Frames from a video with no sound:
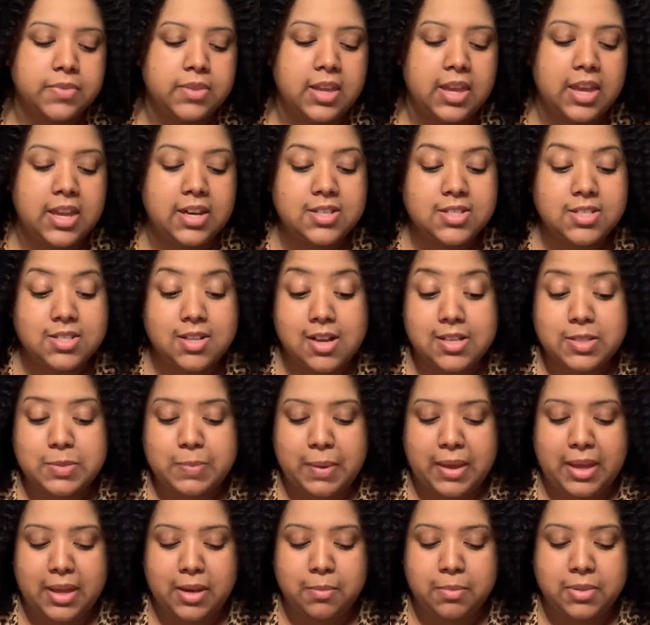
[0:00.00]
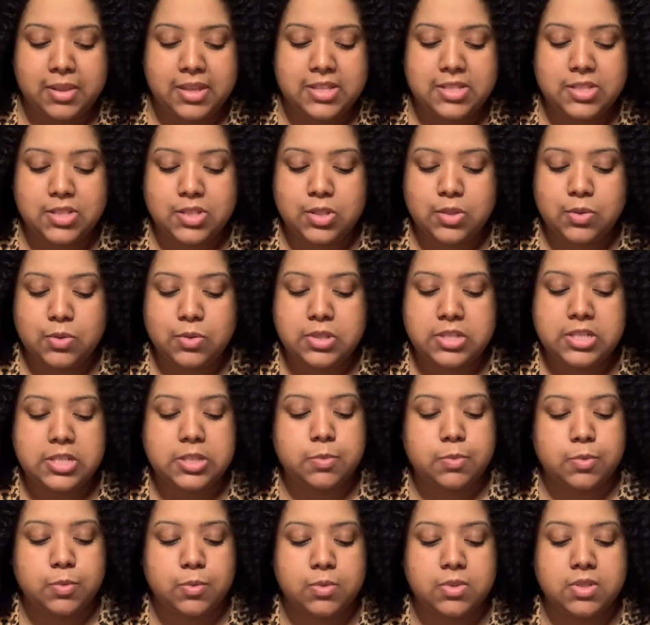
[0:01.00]
In a saucepan, place 2
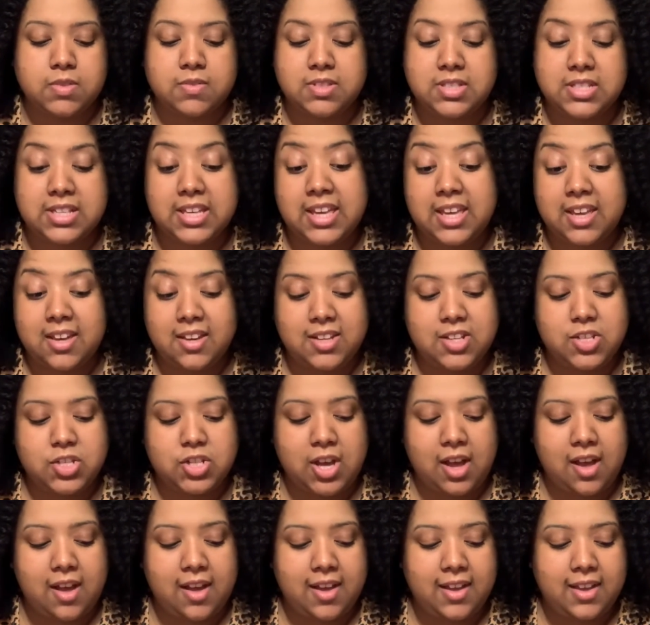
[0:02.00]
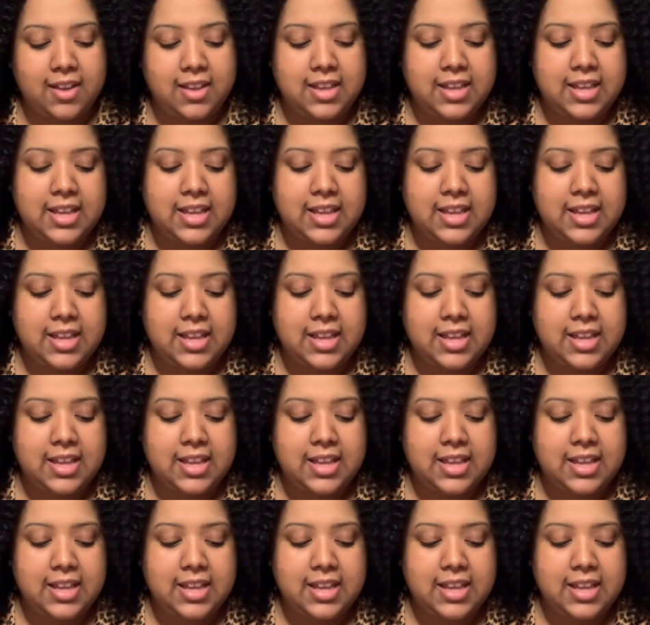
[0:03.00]
teaspoons of sticky honey chai